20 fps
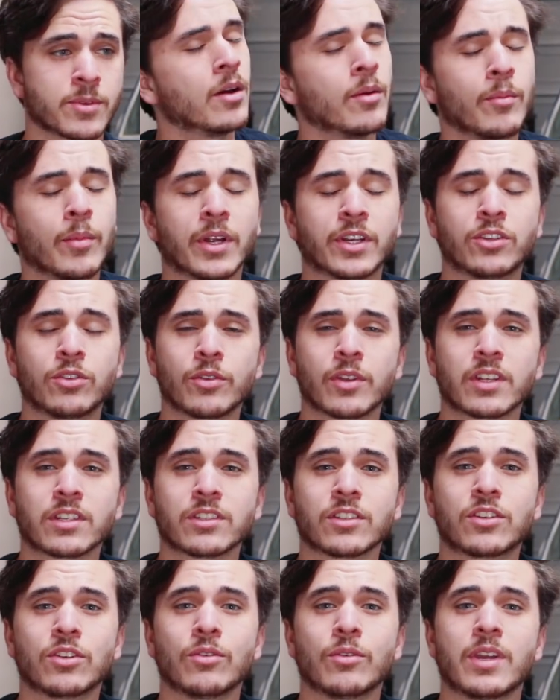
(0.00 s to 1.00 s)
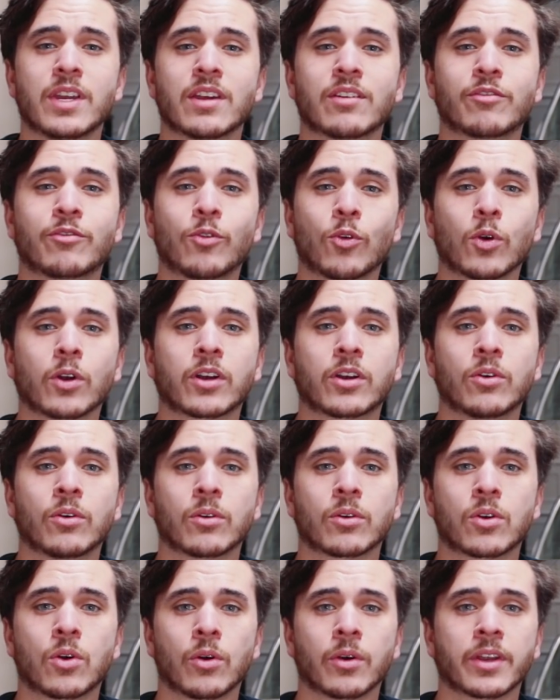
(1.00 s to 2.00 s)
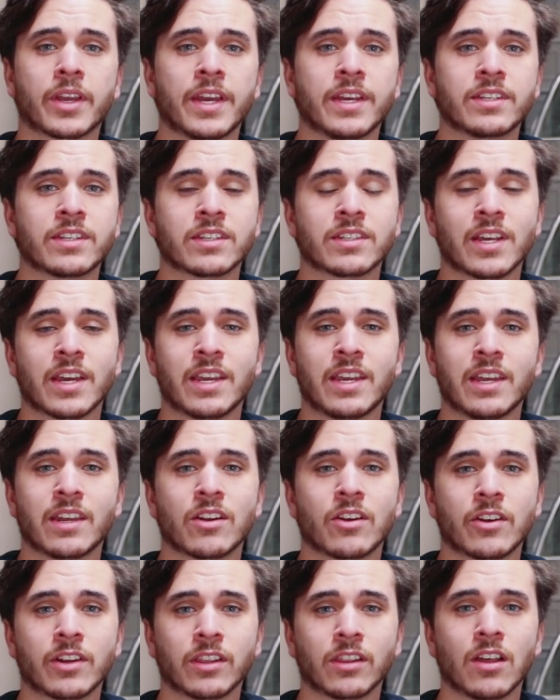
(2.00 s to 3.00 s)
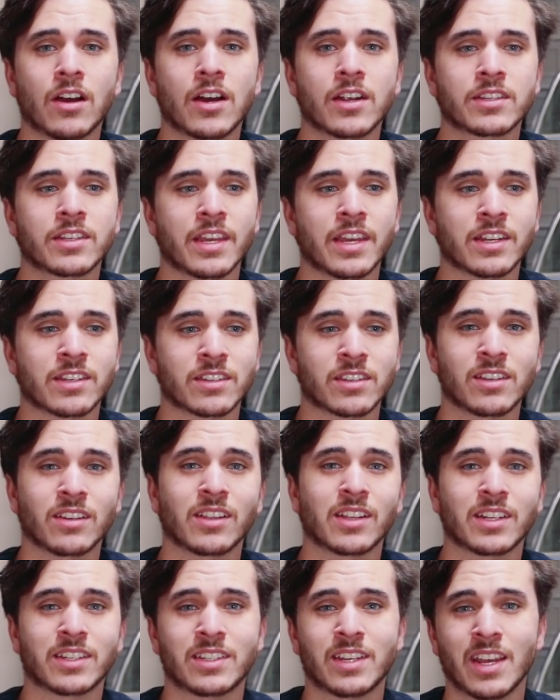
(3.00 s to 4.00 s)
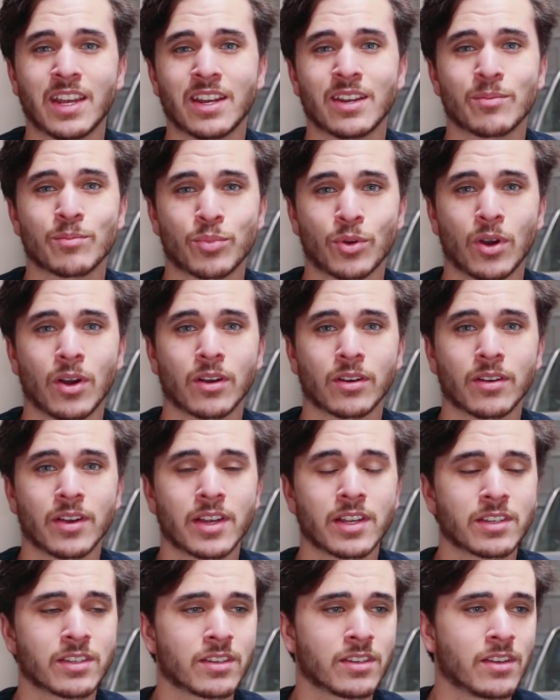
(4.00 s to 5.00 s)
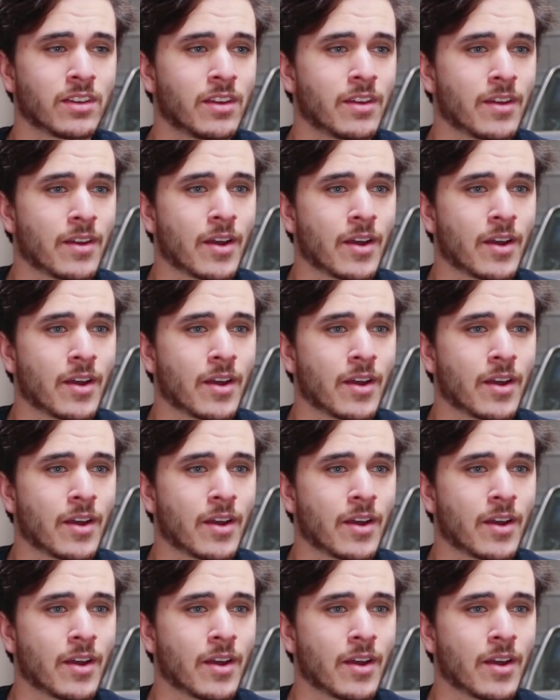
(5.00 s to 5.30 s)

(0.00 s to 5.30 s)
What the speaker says: By 2002, he had 4 court cases that he had already lost and still had 10 in progress.